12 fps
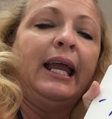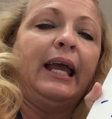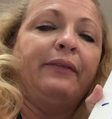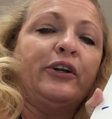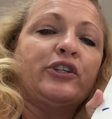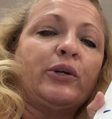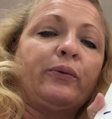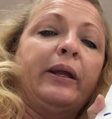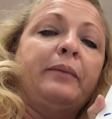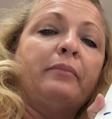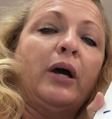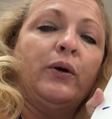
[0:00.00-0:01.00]
and there's a
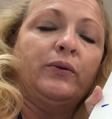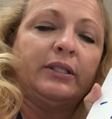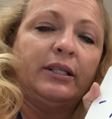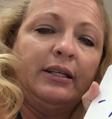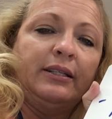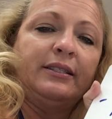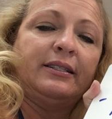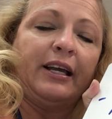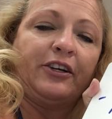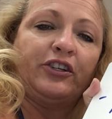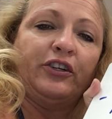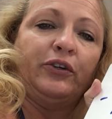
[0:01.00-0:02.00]
remote
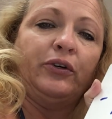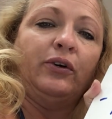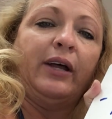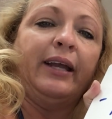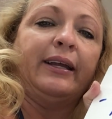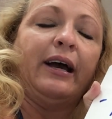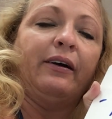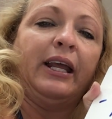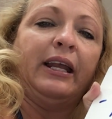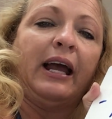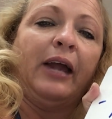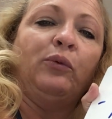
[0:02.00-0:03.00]
section Google Hangout.
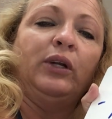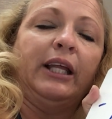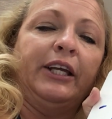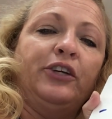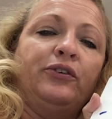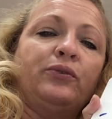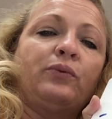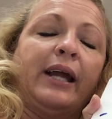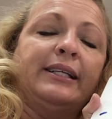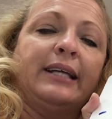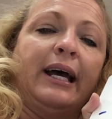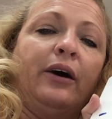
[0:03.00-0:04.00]
And I would like you to
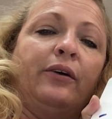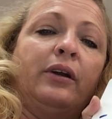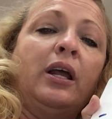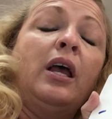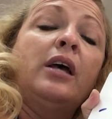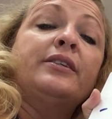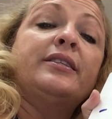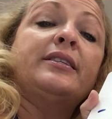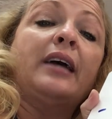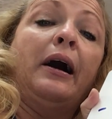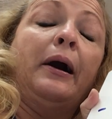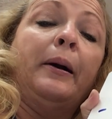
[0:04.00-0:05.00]
write down
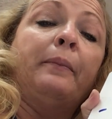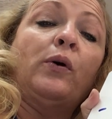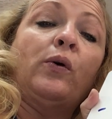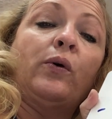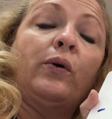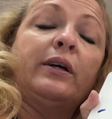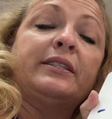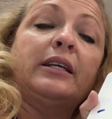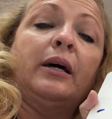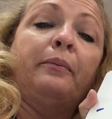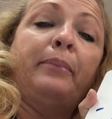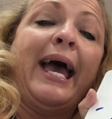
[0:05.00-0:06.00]
some
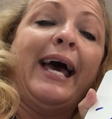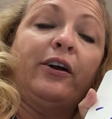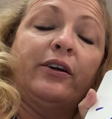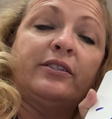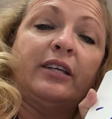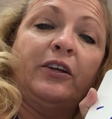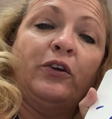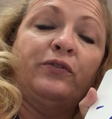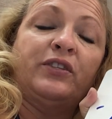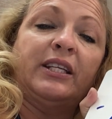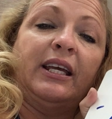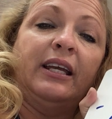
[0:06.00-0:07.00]
patterns that you've
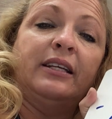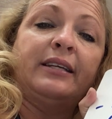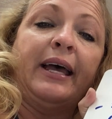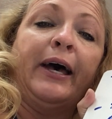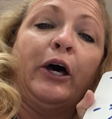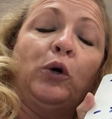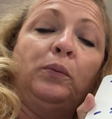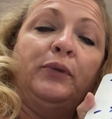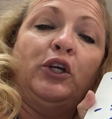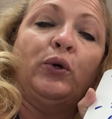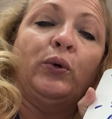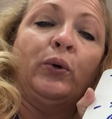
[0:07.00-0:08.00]
seen to
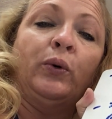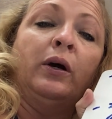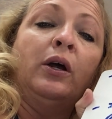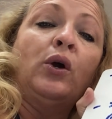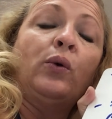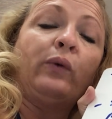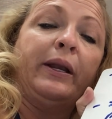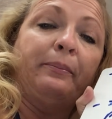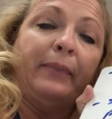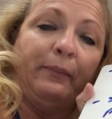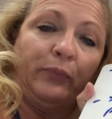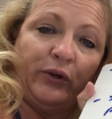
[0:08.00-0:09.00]
help you
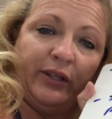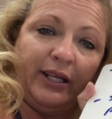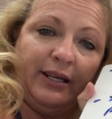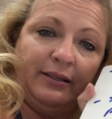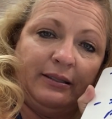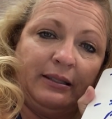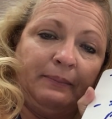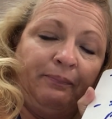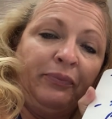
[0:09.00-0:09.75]
remember these.